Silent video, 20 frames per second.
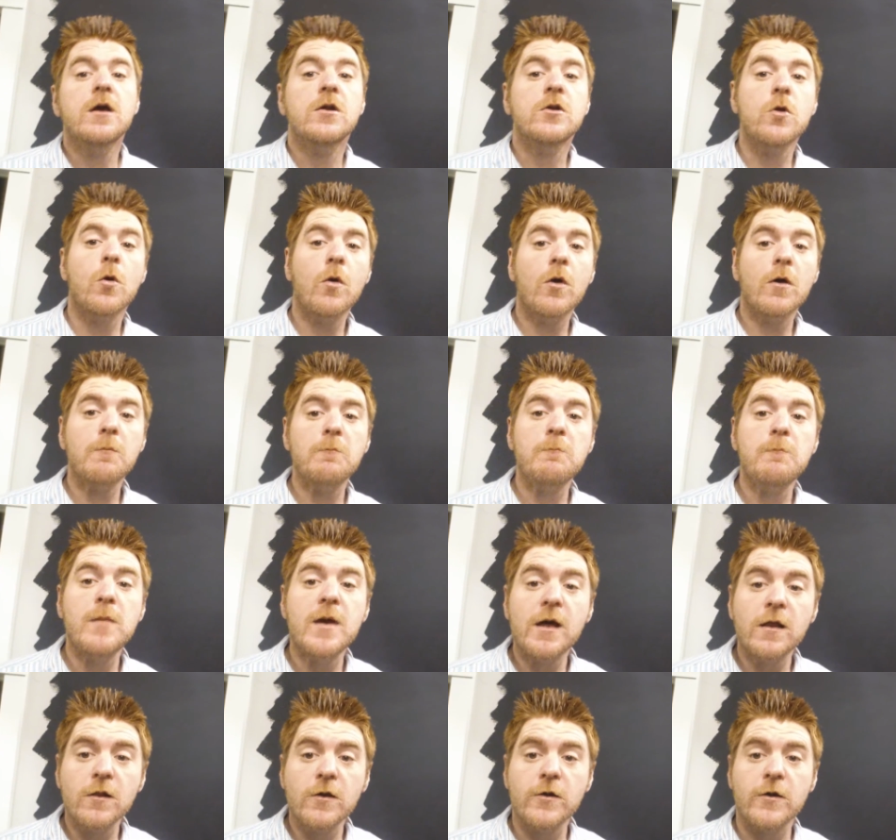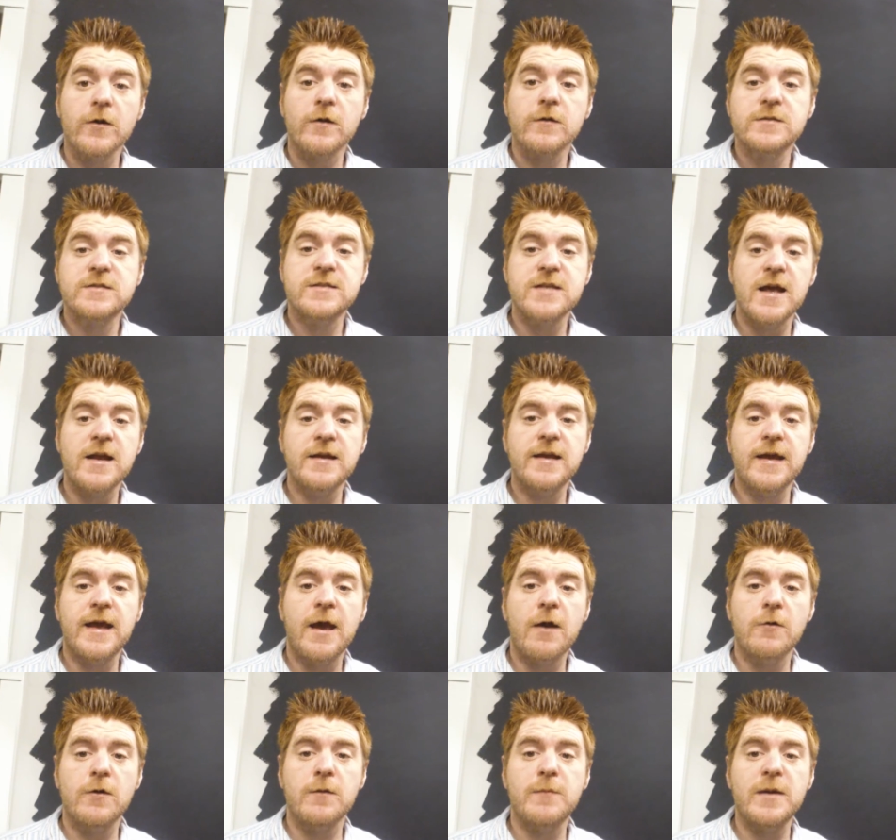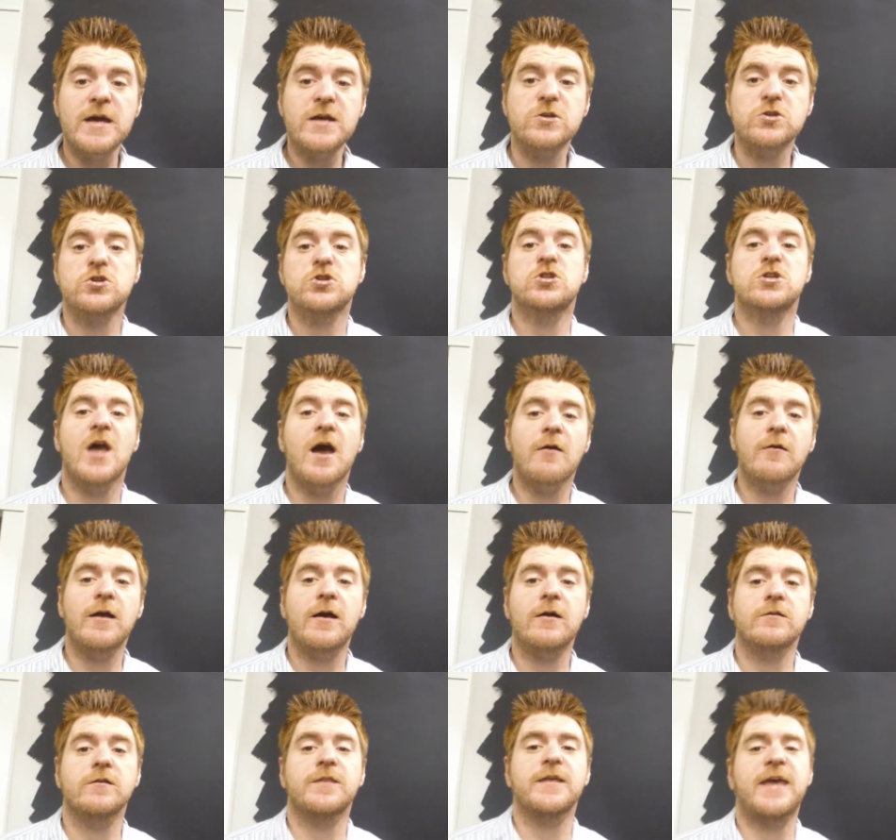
Norm Miller sending out a big shout out to